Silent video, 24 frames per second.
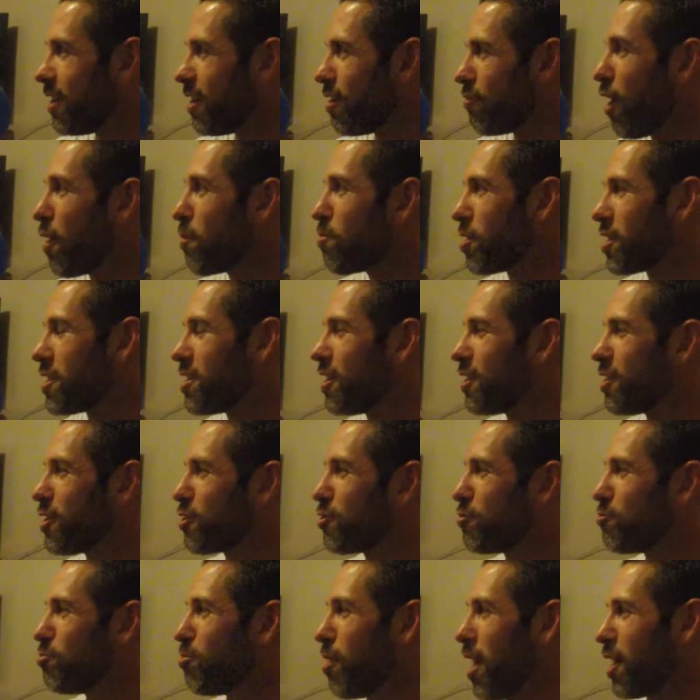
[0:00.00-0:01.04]
Right, but
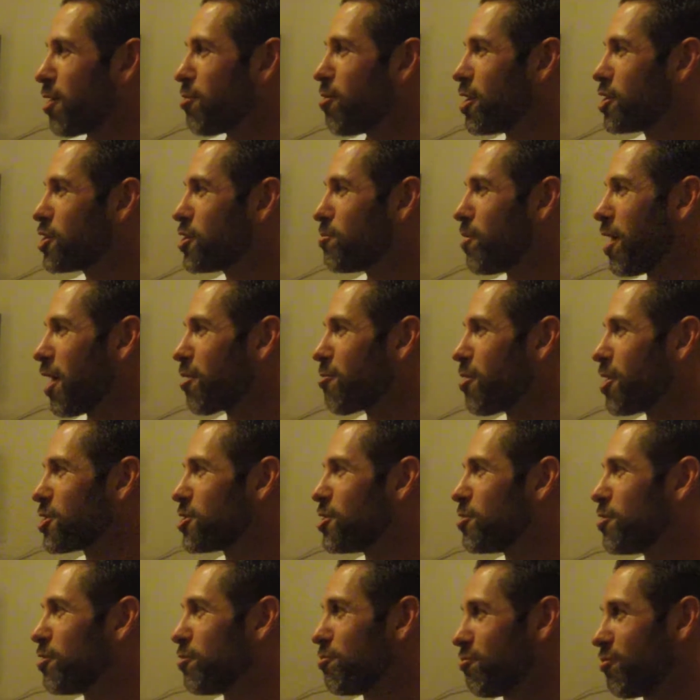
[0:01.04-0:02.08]
my question,
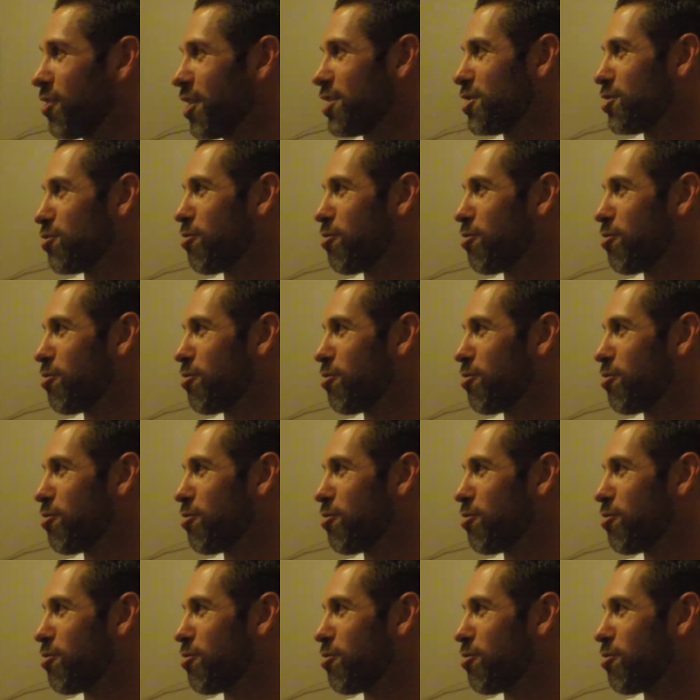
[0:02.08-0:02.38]
right?